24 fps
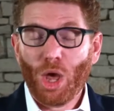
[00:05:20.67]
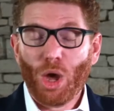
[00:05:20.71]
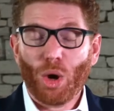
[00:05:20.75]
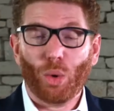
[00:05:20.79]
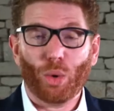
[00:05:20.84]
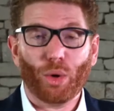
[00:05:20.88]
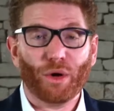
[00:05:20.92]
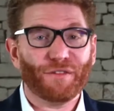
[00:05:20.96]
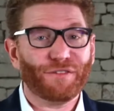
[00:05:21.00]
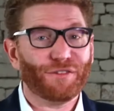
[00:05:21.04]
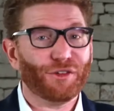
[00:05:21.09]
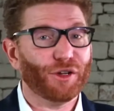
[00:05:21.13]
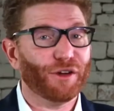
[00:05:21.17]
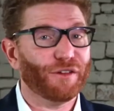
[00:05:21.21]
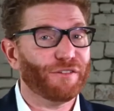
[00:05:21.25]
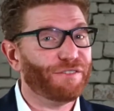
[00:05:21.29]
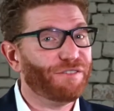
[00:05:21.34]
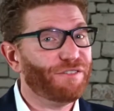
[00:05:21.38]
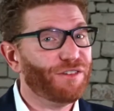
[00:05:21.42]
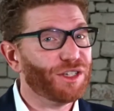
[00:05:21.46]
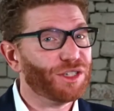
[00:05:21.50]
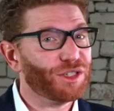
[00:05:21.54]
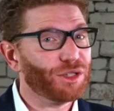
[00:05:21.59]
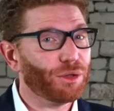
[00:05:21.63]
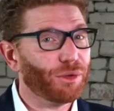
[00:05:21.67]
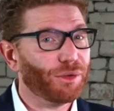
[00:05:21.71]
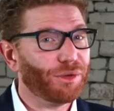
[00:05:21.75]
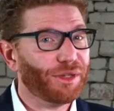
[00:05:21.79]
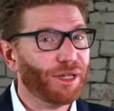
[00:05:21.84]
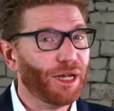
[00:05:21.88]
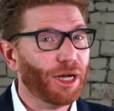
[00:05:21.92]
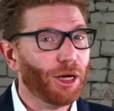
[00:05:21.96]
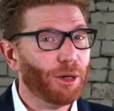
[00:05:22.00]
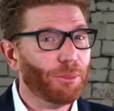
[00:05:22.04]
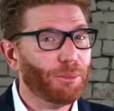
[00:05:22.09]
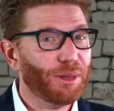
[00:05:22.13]
or if you're a physical
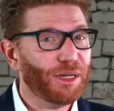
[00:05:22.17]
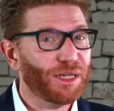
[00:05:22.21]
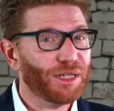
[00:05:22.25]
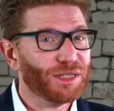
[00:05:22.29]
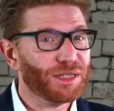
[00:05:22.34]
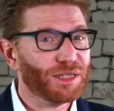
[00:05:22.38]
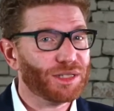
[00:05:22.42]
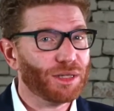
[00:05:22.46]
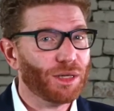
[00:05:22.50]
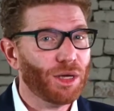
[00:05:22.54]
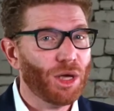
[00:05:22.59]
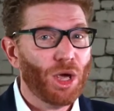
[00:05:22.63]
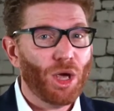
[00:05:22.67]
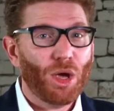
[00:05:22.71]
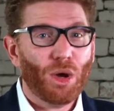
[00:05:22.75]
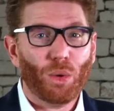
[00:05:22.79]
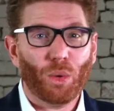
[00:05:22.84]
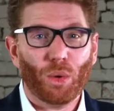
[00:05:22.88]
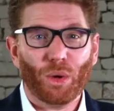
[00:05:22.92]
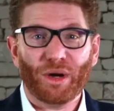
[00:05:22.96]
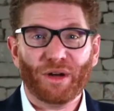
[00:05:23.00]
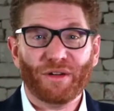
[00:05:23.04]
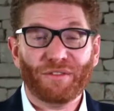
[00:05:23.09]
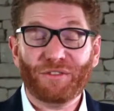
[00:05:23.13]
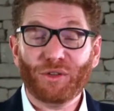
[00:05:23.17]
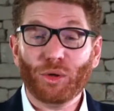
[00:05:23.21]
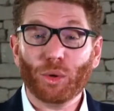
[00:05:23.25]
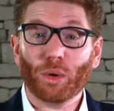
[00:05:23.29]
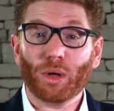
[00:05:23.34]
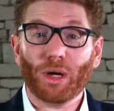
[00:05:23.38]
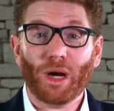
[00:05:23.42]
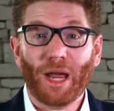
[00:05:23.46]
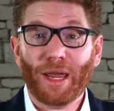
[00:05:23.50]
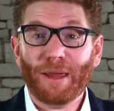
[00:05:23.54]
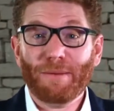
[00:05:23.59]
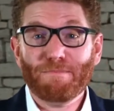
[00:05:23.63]
therapist, or if
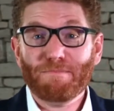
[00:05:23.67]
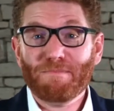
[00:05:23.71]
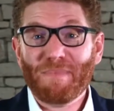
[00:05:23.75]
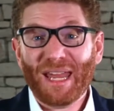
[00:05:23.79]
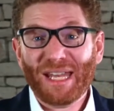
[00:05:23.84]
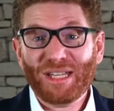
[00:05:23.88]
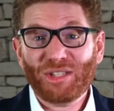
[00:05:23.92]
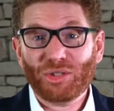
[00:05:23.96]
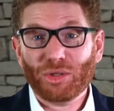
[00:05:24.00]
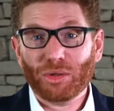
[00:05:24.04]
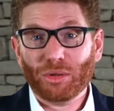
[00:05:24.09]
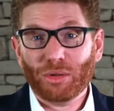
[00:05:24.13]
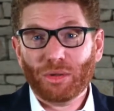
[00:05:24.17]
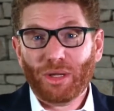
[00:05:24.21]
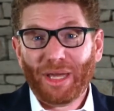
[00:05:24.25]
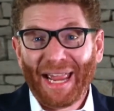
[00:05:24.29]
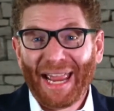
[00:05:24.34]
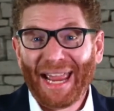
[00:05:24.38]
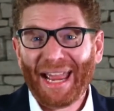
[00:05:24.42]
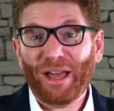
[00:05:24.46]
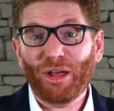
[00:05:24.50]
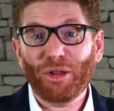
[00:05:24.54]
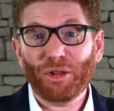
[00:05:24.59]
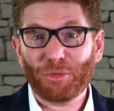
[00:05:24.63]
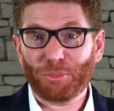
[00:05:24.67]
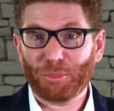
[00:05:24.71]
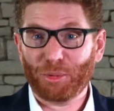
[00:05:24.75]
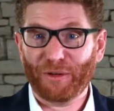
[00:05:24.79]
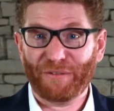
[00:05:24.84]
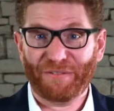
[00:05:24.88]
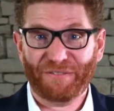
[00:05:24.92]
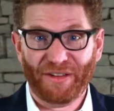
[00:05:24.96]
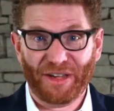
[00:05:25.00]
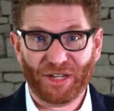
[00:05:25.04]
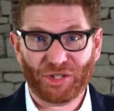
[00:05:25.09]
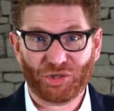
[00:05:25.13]
you're a mental health
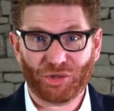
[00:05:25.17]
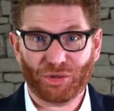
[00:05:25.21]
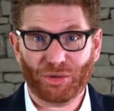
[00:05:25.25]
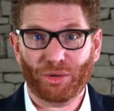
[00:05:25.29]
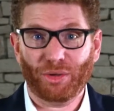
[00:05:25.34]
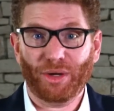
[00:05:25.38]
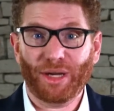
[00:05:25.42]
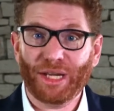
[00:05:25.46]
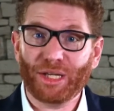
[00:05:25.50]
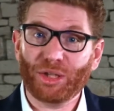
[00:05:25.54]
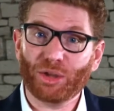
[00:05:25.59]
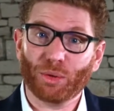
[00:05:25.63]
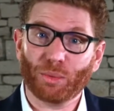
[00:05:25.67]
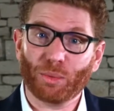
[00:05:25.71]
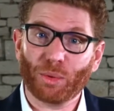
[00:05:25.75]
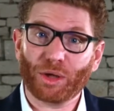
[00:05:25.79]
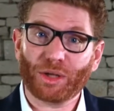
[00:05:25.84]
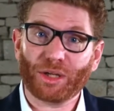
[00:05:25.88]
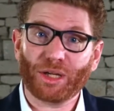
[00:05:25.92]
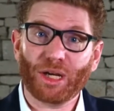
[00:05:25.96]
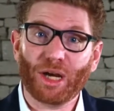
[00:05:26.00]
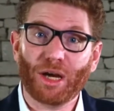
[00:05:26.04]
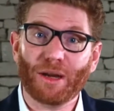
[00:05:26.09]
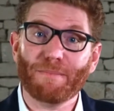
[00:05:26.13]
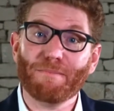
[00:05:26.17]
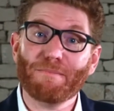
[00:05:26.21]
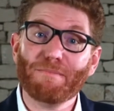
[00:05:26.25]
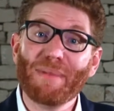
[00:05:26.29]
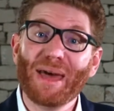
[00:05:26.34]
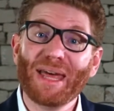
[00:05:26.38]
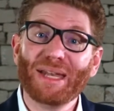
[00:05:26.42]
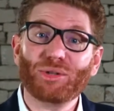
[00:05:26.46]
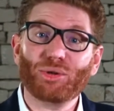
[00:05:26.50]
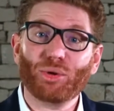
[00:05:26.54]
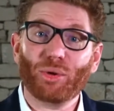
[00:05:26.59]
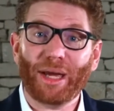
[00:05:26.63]
professional and you're working on
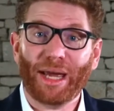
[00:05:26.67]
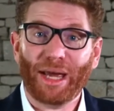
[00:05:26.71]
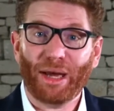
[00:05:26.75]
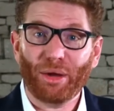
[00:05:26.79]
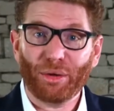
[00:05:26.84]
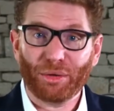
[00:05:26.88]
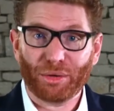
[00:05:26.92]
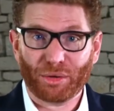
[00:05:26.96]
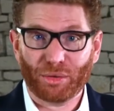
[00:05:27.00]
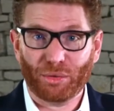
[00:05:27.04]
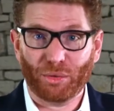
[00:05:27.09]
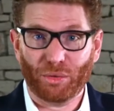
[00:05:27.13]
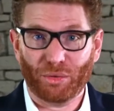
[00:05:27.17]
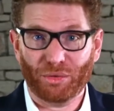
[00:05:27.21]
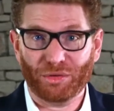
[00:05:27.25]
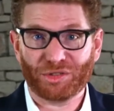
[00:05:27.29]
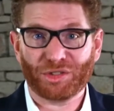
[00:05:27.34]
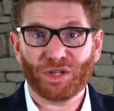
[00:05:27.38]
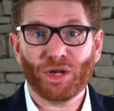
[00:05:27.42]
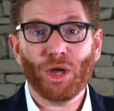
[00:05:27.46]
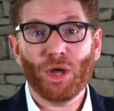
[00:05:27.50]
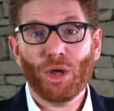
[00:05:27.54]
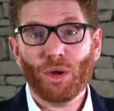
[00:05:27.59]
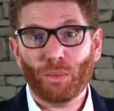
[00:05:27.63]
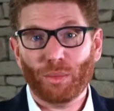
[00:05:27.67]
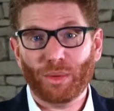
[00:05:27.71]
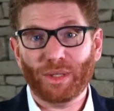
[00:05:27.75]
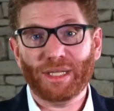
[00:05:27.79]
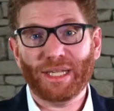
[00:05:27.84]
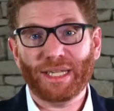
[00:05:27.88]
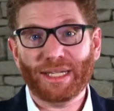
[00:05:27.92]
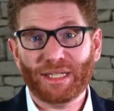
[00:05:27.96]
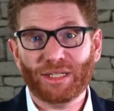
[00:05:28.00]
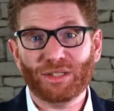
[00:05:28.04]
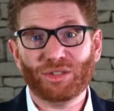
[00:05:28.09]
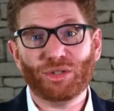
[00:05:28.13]
mental health goals
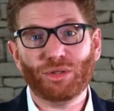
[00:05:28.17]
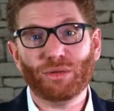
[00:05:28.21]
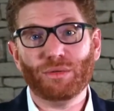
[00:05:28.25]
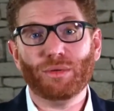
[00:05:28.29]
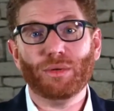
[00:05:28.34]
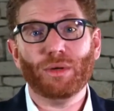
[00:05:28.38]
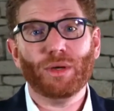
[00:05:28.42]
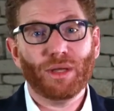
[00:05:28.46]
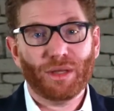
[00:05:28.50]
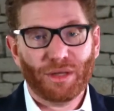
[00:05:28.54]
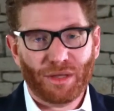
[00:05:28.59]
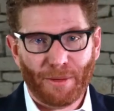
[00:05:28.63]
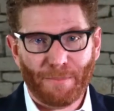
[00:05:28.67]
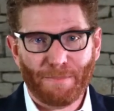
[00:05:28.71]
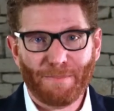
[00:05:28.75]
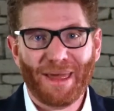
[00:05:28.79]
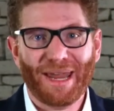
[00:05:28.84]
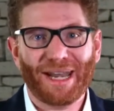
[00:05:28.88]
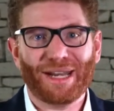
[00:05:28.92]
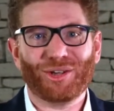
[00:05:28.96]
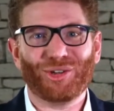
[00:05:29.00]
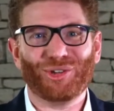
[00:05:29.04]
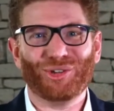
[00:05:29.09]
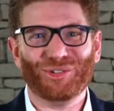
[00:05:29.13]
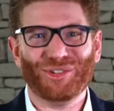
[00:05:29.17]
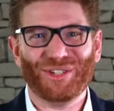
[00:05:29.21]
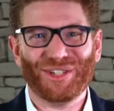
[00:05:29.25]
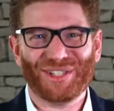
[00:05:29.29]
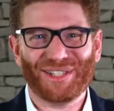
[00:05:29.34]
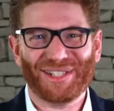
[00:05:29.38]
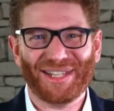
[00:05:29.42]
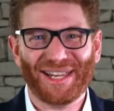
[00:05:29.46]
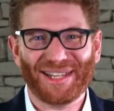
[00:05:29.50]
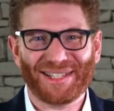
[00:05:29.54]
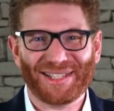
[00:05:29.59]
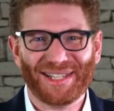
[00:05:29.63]
related to the medical
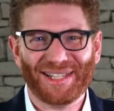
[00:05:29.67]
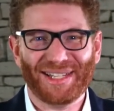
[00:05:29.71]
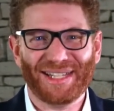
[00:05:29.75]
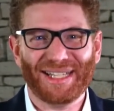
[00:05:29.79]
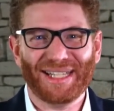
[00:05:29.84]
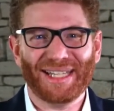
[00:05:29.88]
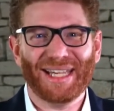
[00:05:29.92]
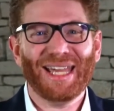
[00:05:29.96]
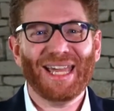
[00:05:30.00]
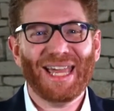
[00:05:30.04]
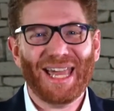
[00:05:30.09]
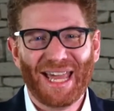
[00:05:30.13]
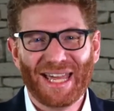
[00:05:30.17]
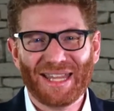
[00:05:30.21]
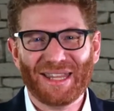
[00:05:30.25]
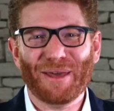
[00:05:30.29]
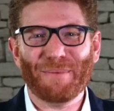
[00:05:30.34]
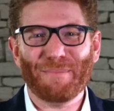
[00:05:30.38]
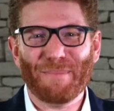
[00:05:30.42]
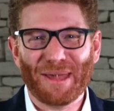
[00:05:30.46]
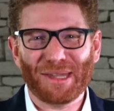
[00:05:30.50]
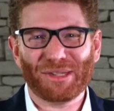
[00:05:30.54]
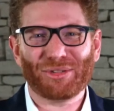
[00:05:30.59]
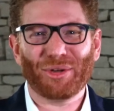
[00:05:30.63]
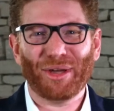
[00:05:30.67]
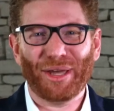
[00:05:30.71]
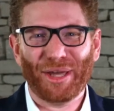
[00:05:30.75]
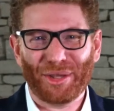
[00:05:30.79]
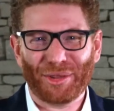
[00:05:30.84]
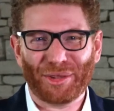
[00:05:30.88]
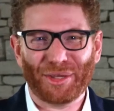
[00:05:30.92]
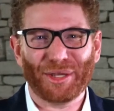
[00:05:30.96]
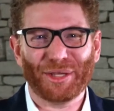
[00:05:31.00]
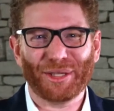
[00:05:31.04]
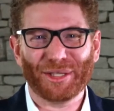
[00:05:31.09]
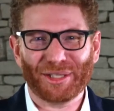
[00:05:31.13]
necessity and the mental
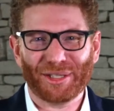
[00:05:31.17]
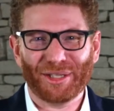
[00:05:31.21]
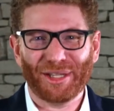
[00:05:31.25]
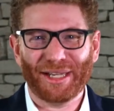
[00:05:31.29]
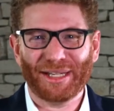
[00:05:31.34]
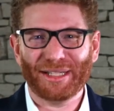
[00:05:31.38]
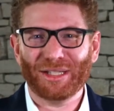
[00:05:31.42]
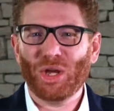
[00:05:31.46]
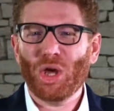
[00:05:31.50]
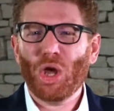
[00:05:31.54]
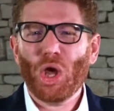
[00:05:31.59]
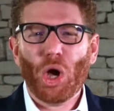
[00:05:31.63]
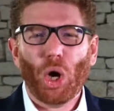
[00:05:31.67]
health of the client.